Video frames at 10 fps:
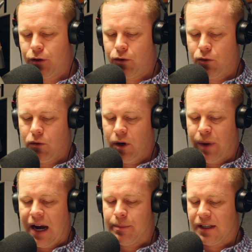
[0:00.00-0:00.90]
to
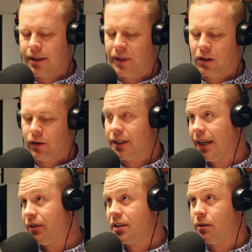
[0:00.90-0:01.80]
abide by something called
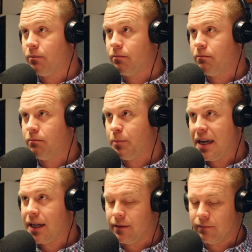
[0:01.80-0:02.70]
the
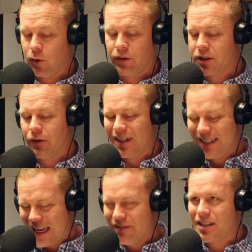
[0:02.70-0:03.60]
Davis-Bacon, or the, sorry,
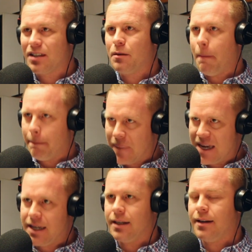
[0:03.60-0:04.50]
the
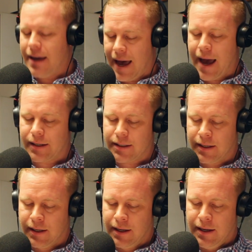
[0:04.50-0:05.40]
Davis-Bacon
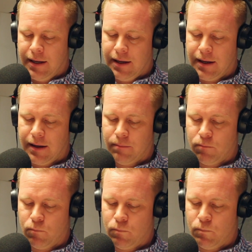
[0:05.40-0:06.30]
Act,
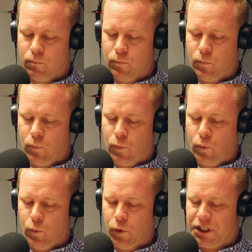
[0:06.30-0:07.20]
um,
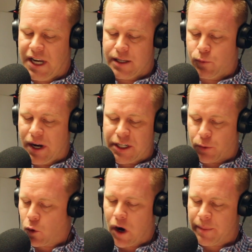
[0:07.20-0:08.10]
which has wage
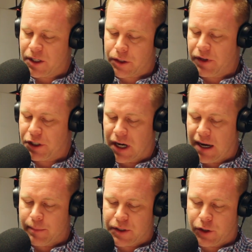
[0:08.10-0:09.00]
requirements so that
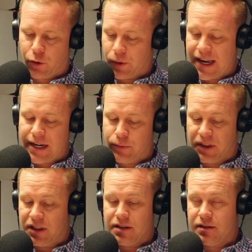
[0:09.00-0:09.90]
jobs created
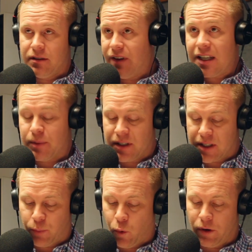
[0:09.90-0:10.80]
with these investments
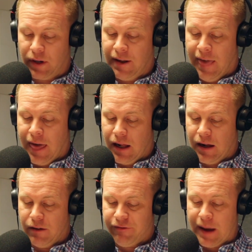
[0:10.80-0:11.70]
support
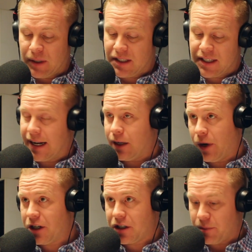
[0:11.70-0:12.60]
uh, family-sustaining
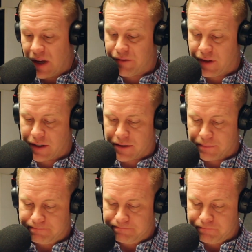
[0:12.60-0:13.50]
wages and benefits.
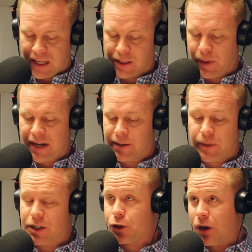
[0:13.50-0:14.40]
And the Biden
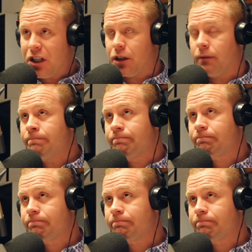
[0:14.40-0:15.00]
administration